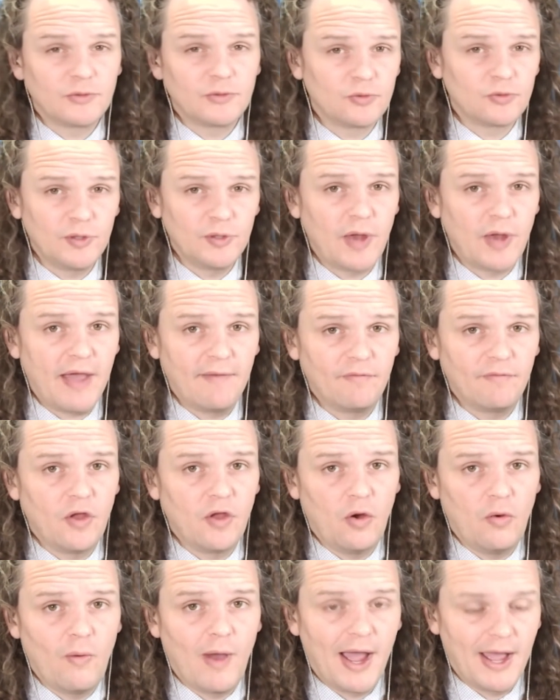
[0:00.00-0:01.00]
which we do have
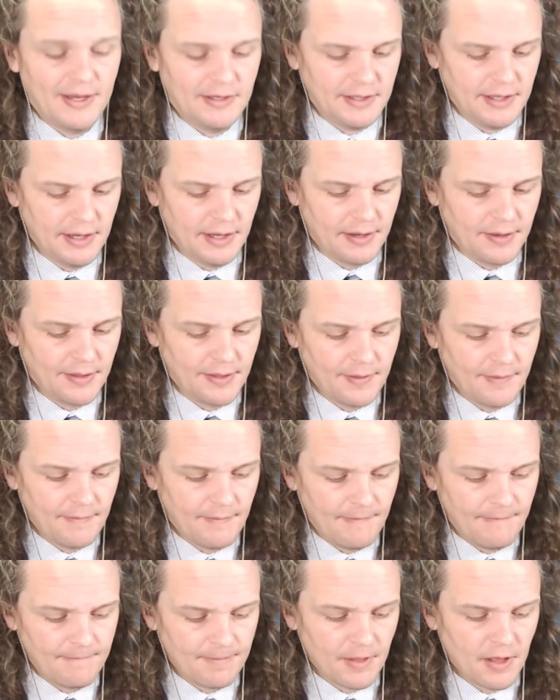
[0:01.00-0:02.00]
no idea.
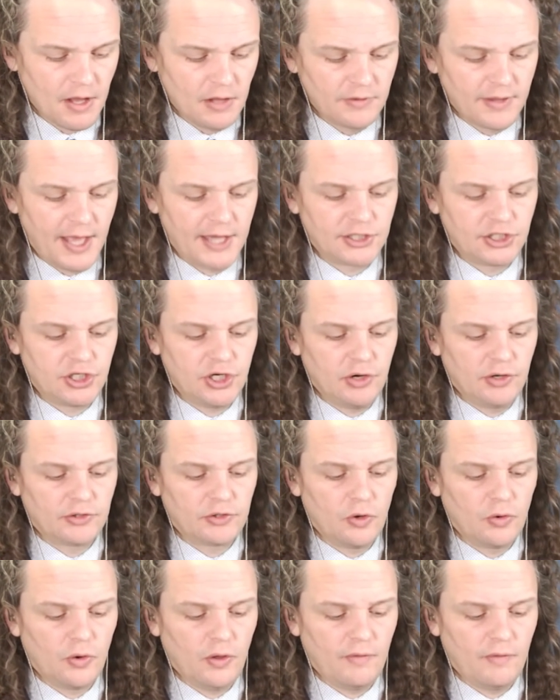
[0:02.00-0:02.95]
Last year, a total of